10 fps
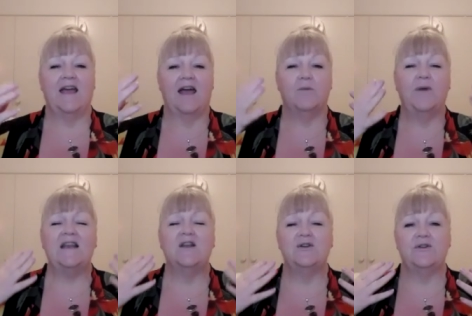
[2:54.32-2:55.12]
we
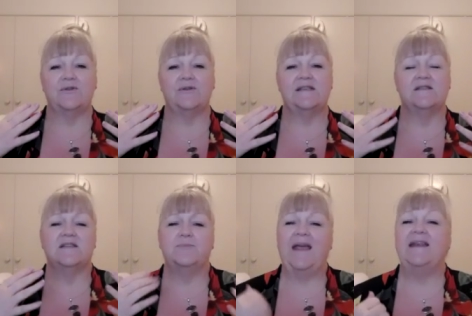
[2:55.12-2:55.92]
lose,
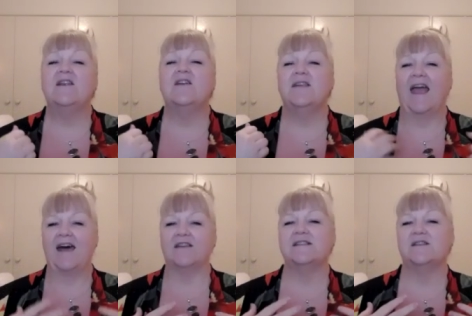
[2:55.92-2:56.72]
depending on
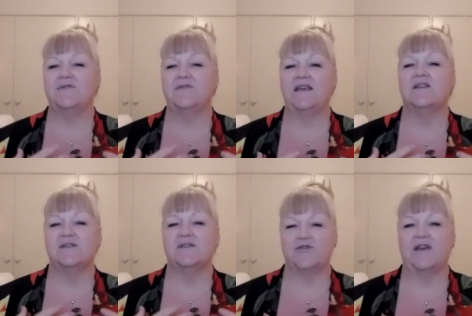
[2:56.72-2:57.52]
how severe the
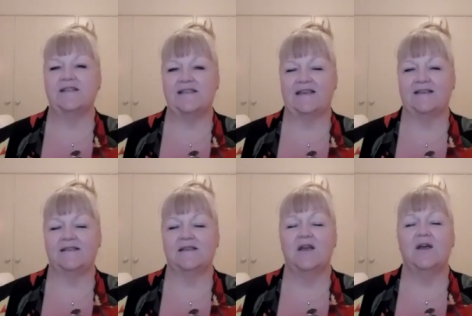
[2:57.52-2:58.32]
stress
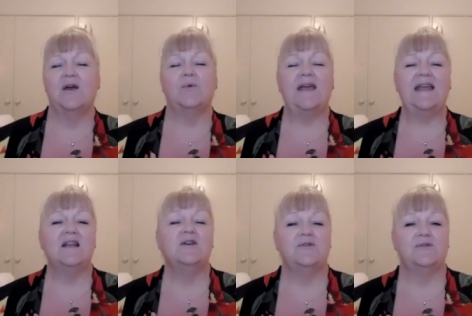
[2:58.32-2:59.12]
is, we
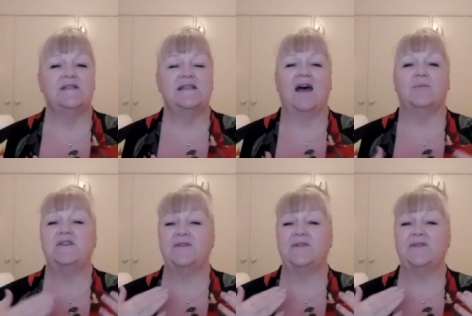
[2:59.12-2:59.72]
lose up to